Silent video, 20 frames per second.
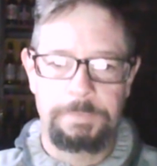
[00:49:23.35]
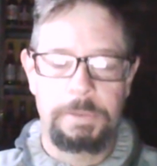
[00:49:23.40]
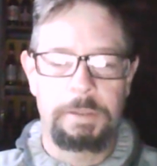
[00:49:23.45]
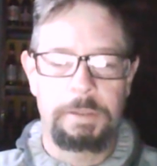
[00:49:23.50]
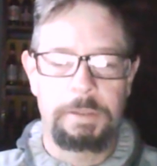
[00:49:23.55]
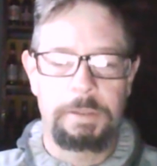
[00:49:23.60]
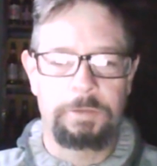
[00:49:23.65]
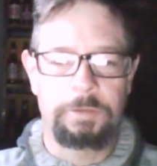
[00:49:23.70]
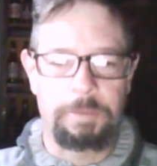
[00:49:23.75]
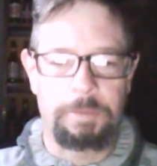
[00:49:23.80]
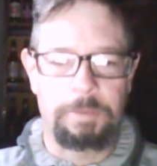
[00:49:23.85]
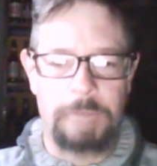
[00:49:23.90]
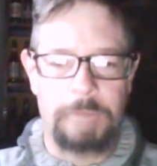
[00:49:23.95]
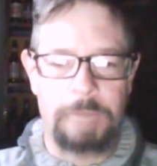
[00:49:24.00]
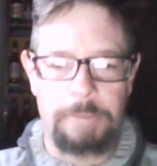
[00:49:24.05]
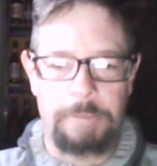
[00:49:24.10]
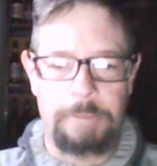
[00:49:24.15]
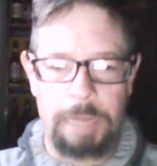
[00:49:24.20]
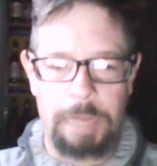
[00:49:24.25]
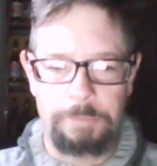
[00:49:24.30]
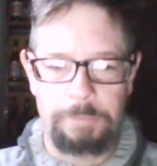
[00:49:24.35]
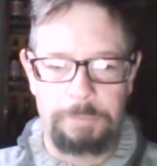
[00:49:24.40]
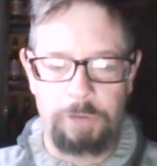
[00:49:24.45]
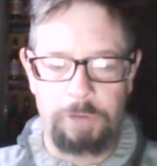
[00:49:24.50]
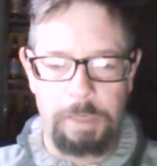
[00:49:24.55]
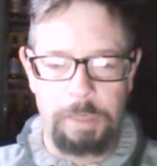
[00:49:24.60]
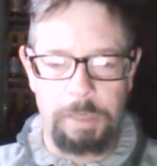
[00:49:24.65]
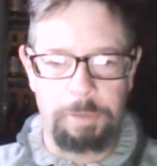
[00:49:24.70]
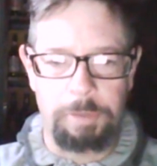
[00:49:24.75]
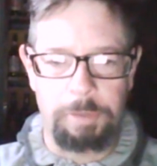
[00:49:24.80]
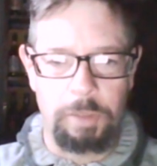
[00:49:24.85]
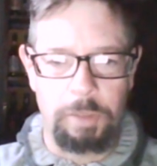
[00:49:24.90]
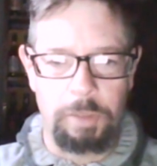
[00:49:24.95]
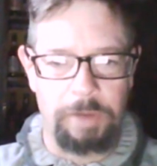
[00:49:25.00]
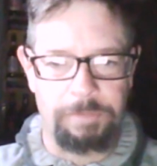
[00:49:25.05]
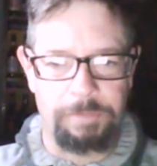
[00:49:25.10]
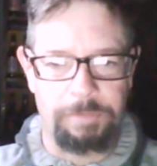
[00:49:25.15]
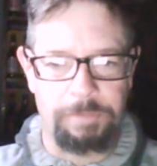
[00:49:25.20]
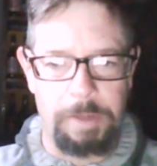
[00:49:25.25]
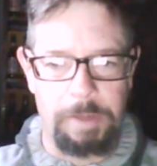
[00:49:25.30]
So I'm, I'm, I'm starting to pull
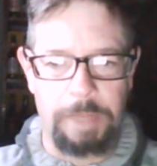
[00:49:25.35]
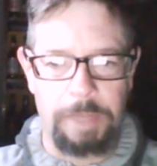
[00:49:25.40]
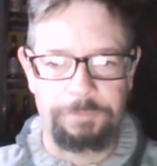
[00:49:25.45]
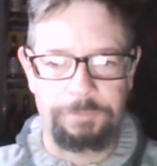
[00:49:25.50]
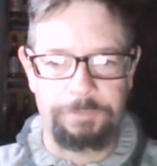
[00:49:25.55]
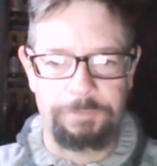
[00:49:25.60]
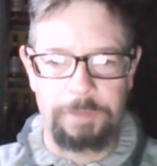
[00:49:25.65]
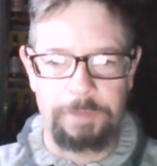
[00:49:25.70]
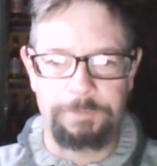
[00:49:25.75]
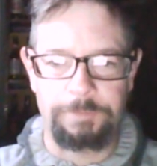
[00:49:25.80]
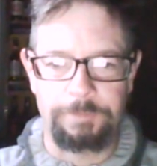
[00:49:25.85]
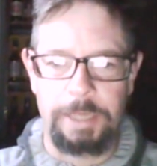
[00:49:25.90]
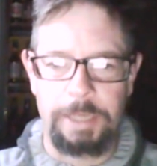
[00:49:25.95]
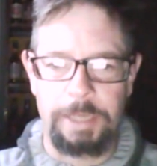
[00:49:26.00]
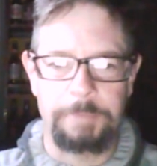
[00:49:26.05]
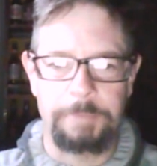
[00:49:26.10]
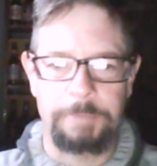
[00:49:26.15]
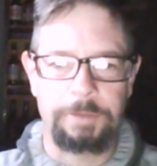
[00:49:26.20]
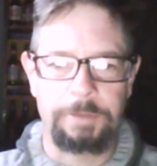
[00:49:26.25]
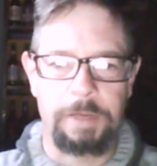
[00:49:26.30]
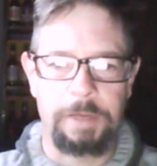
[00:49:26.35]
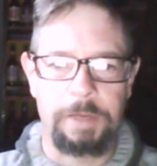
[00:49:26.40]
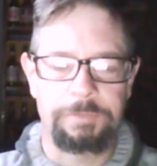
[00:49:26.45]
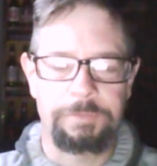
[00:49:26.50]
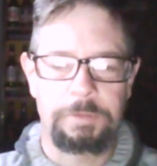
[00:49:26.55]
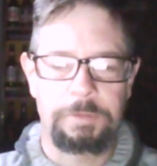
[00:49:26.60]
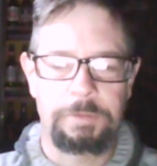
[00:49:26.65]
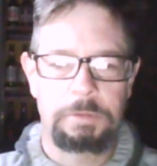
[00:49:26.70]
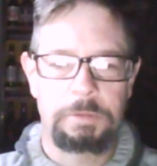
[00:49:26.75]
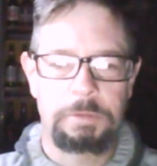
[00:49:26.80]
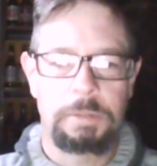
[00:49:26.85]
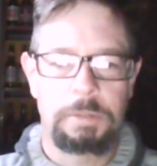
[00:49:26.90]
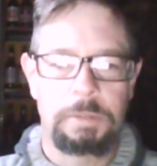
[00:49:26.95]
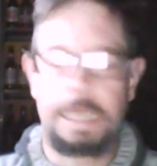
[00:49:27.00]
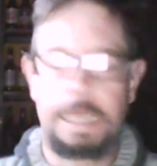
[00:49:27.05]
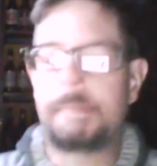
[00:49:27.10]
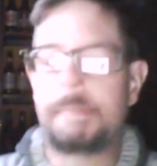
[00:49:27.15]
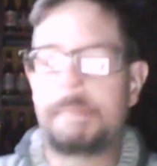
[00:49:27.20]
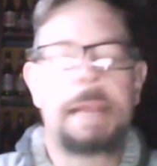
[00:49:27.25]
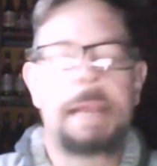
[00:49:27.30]
away from all that flim flam stuff.
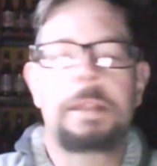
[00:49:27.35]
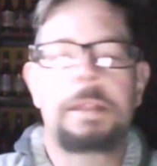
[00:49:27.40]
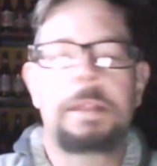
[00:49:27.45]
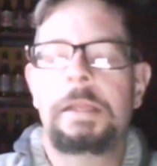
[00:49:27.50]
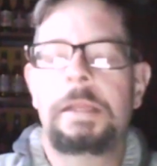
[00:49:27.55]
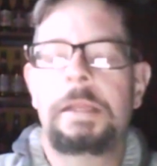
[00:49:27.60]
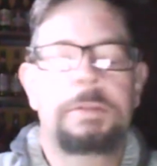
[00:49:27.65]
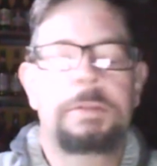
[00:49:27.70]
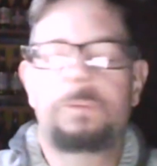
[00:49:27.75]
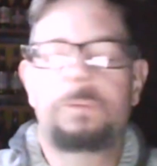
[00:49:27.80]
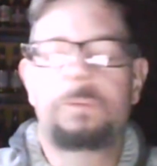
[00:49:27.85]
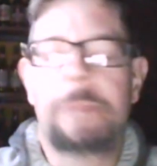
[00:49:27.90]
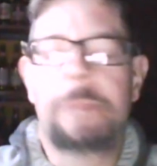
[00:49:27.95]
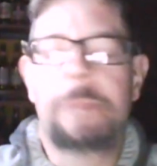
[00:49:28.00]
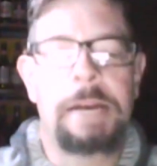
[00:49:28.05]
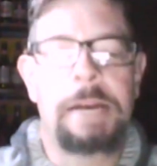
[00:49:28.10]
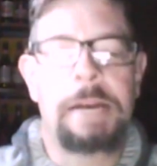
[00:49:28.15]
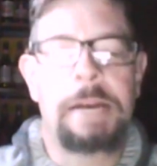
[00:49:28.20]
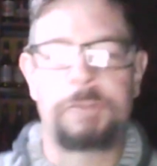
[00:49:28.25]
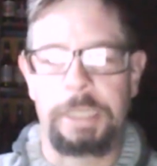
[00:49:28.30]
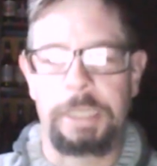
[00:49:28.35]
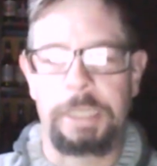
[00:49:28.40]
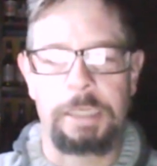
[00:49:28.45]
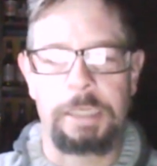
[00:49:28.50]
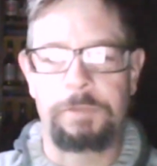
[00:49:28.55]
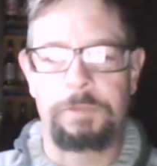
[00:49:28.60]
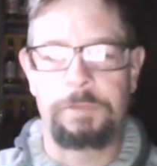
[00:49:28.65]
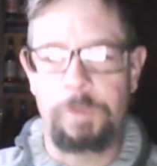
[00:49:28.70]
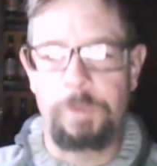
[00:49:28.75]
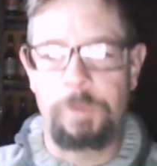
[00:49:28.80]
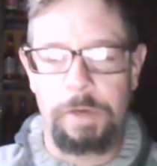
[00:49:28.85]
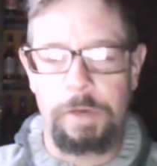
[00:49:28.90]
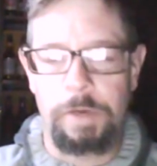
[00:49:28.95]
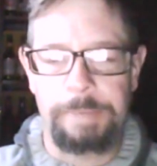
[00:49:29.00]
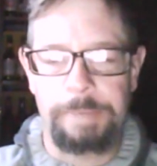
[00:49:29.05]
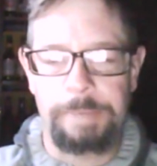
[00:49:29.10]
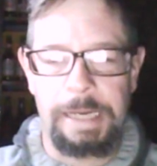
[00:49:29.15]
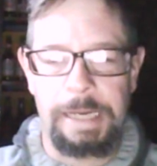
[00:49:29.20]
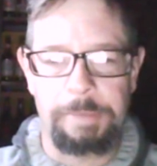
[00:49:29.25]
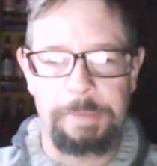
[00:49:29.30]
And I'm not disparaging it. If you want to
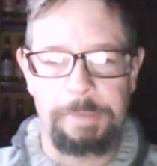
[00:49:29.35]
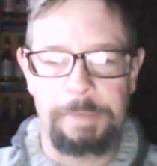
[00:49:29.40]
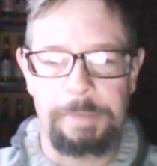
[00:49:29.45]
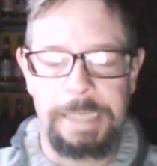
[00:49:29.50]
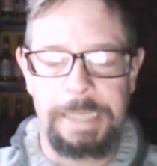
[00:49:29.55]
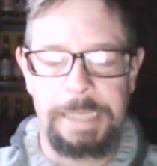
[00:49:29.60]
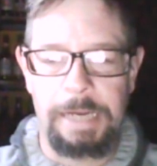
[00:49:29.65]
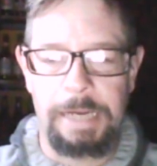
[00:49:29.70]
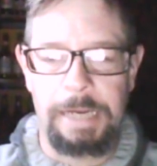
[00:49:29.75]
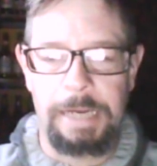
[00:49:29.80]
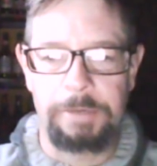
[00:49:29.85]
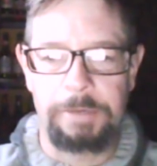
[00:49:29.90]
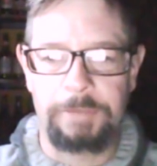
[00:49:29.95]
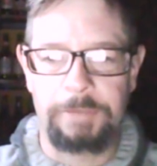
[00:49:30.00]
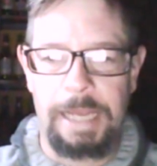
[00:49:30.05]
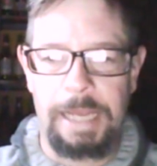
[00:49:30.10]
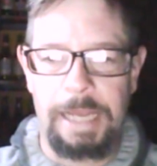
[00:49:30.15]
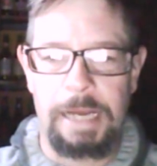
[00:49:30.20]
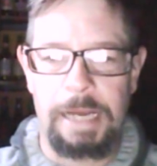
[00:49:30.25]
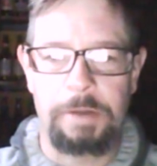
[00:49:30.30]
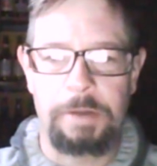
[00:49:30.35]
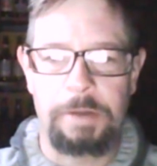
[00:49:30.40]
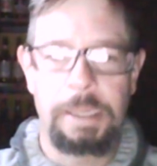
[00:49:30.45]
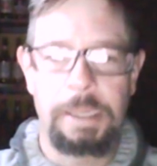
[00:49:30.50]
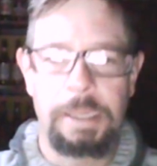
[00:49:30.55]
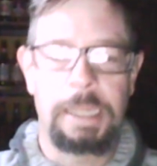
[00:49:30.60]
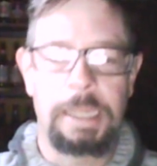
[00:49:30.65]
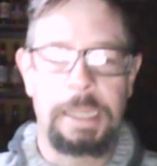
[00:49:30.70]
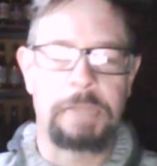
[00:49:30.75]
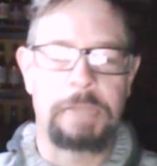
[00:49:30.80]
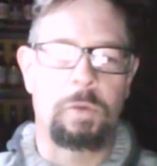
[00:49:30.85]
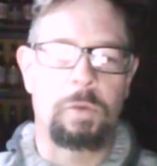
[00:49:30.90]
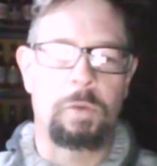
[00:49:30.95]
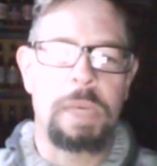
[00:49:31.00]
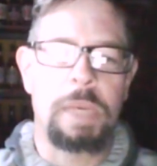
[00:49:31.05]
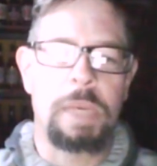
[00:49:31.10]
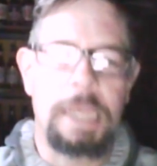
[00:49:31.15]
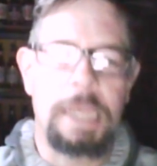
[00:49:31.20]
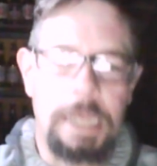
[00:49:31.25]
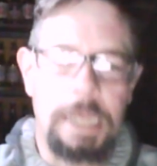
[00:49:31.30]
buy Bourbon County Stout and the
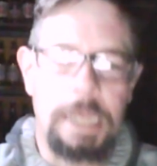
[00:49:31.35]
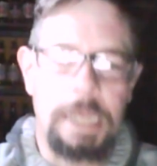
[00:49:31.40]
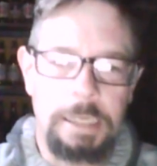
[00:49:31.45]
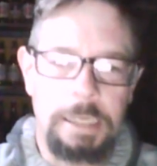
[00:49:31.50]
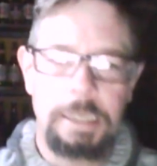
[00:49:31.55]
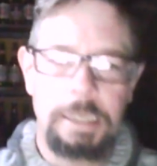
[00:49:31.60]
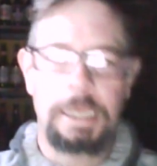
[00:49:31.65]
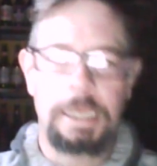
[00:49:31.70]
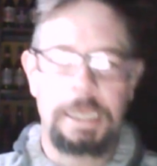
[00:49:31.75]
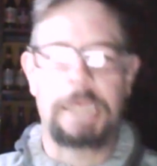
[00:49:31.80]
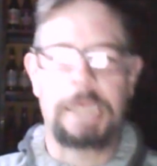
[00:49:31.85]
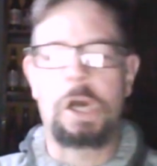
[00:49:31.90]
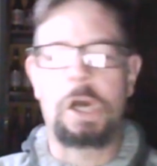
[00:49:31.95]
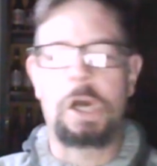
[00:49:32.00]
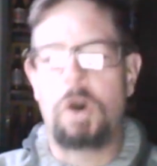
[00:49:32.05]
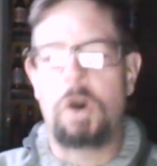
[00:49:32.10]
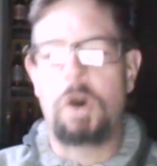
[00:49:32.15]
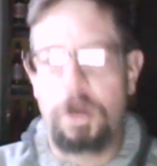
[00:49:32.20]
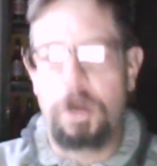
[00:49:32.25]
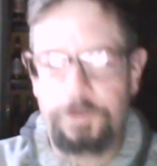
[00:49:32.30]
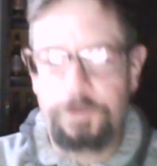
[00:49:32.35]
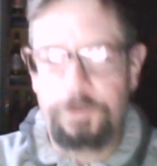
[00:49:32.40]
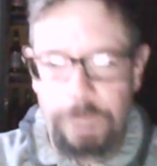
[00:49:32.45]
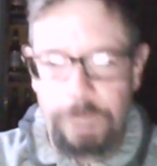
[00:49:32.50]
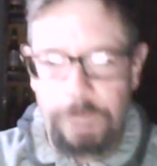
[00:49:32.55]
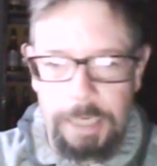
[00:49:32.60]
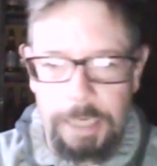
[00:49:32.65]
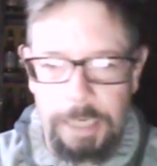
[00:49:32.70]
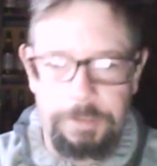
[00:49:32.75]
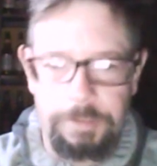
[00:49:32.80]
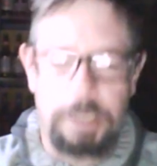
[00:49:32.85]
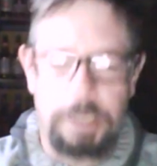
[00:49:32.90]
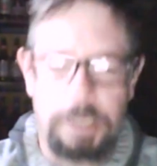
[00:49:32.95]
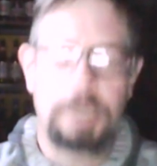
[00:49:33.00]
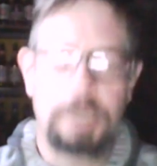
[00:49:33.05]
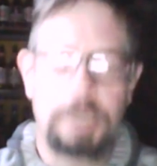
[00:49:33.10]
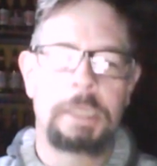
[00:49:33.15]
wheat and the orange flavor